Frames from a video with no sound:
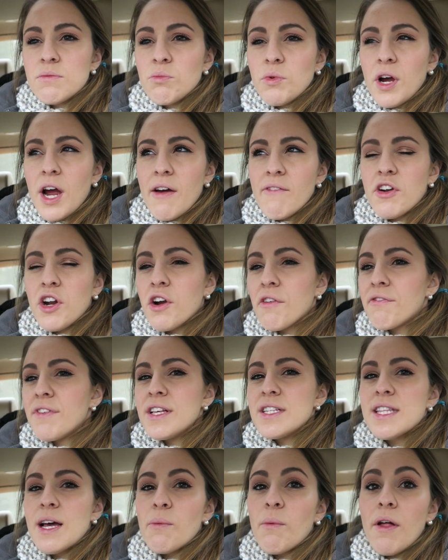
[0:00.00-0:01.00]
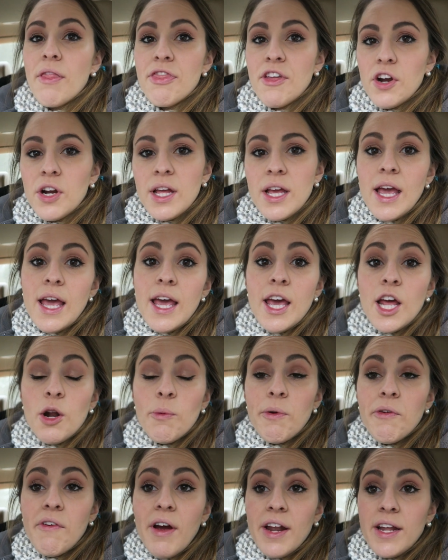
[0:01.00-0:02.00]
we're having our feast at 1:30, it'll
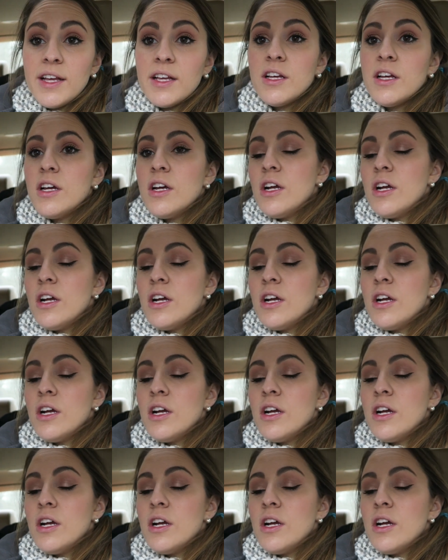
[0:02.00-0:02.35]
be ready.